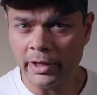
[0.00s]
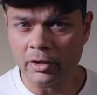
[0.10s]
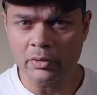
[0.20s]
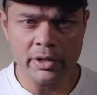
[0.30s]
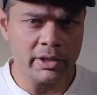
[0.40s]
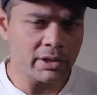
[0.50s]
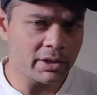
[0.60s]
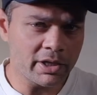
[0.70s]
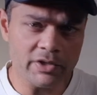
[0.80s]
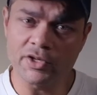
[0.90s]
including
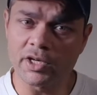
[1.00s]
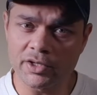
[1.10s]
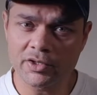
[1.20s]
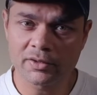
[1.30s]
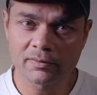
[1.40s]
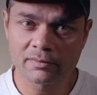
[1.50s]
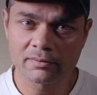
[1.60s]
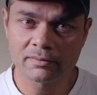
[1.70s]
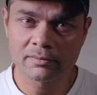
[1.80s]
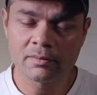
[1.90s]
these guys.
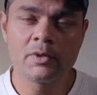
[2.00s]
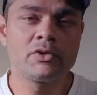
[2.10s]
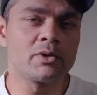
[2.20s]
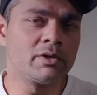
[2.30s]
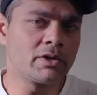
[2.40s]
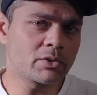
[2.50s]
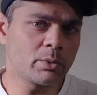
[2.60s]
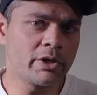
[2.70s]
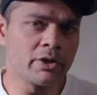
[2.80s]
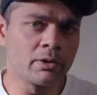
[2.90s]
So in this
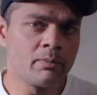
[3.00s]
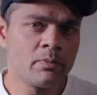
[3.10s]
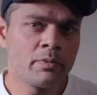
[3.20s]
video,